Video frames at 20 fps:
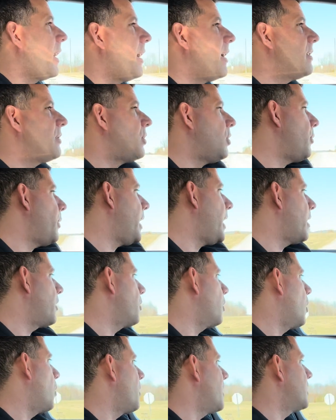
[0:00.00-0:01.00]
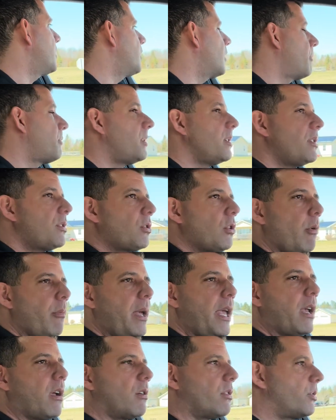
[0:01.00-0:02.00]
an SUV and you don't want something so
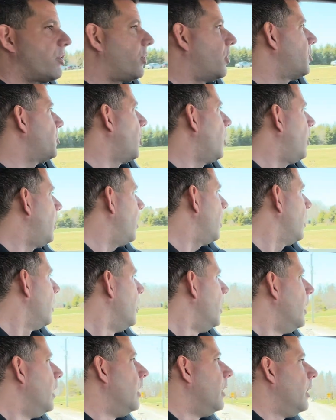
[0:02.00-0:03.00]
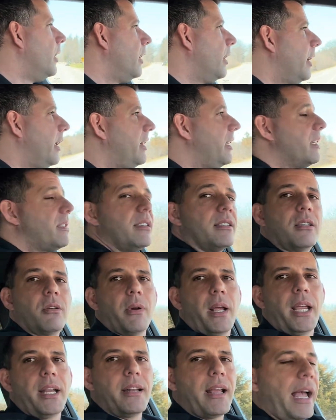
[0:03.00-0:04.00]
big or so tall, this is
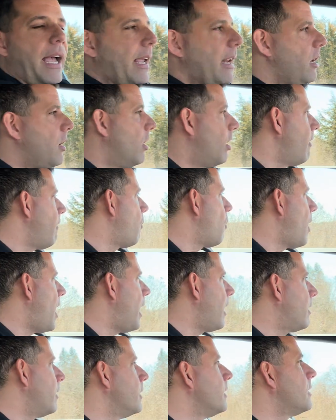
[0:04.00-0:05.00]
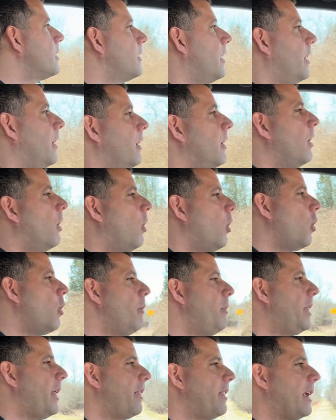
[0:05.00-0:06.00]
great. I love wagons. I
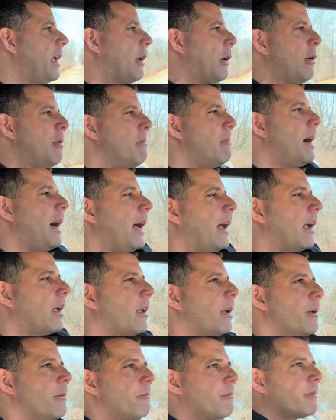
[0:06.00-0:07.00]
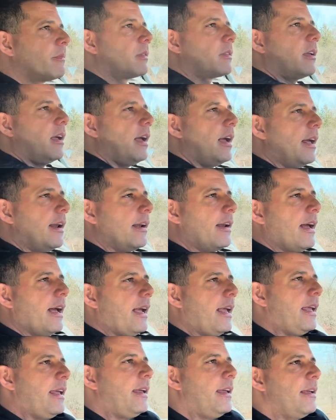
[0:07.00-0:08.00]
hope that they come back, and
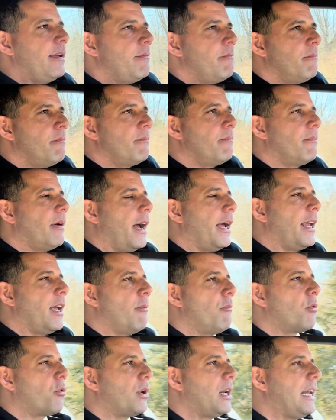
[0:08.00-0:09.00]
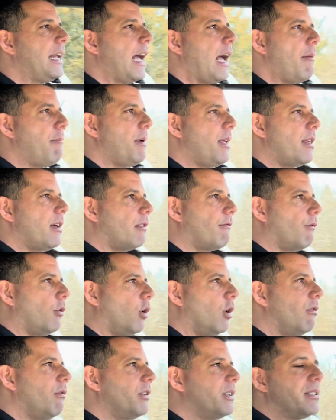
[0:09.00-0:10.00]
I am really happy that
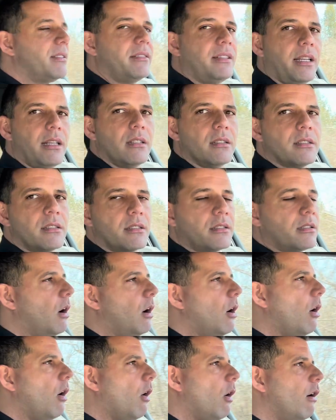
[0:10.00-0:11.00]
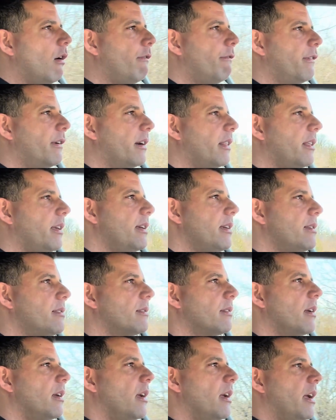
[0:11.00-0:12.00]
Volvo still offer
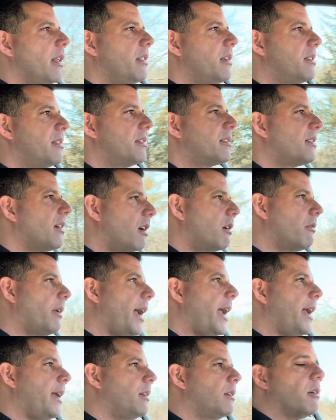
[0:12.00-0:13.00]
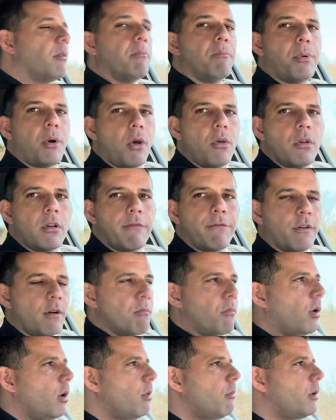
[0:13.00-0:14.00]
this. This is a great product from
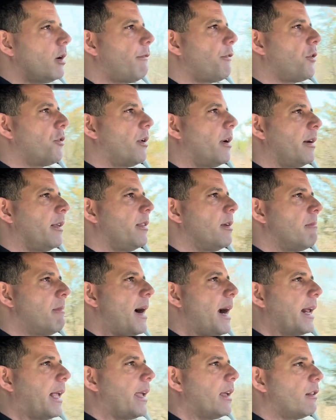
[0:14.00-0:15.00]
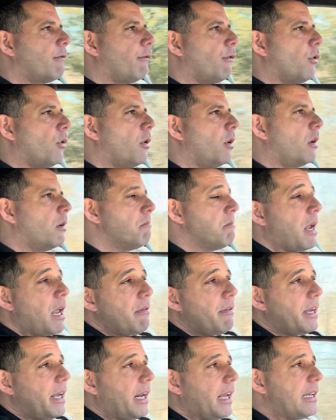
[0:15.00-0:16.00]
Volvo. If you are in the market for
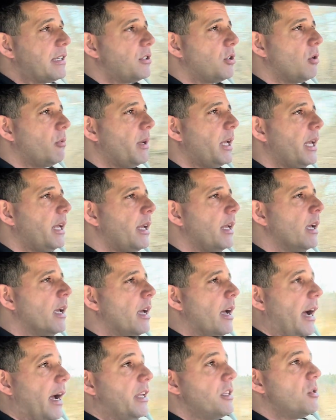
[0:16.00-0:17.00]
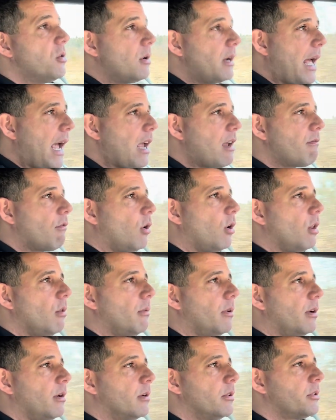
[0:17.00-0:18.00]
maybe an SUV and you like
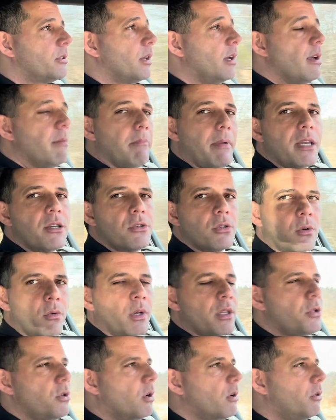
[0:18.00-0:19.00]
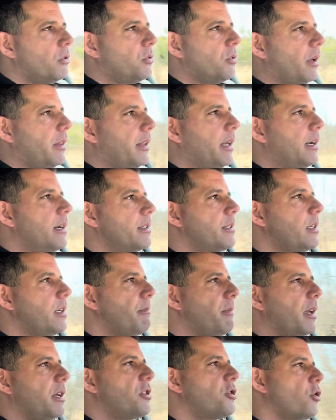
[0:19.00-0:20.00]
Volvos, make sure when you go to a
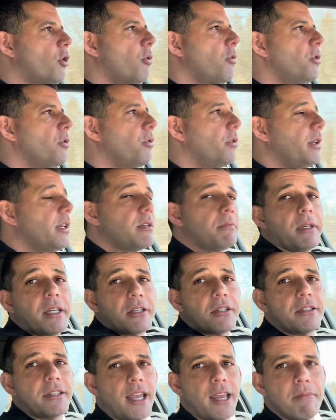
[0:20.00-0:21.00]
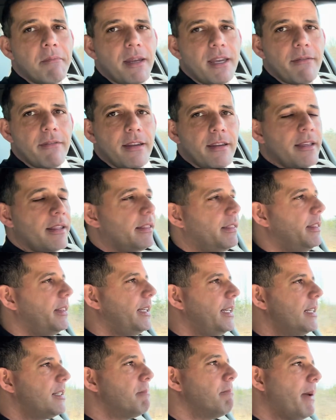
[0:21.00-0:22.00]
dealership they show you this, because
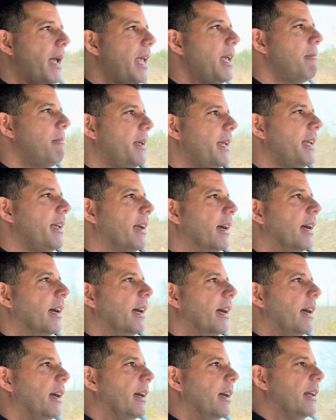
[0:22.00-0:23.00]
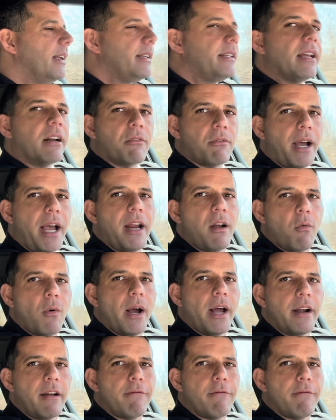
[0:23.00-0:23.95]
this may be the right one